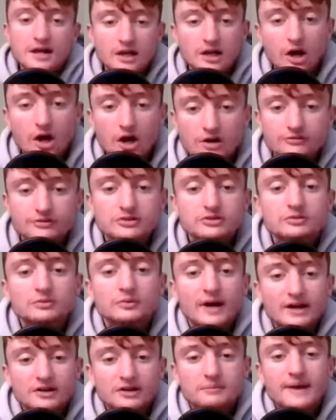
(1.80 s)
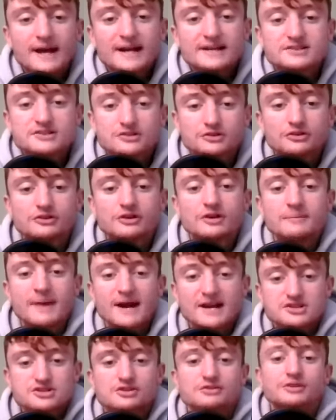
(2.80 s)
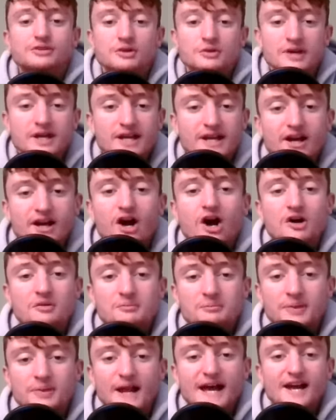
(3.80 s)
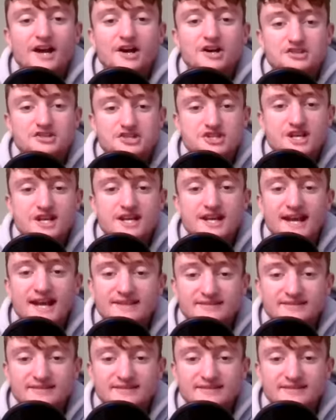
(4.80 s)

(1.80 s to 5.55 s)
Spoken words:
Hi everyone, welcome back to another match review here on Play on GAA.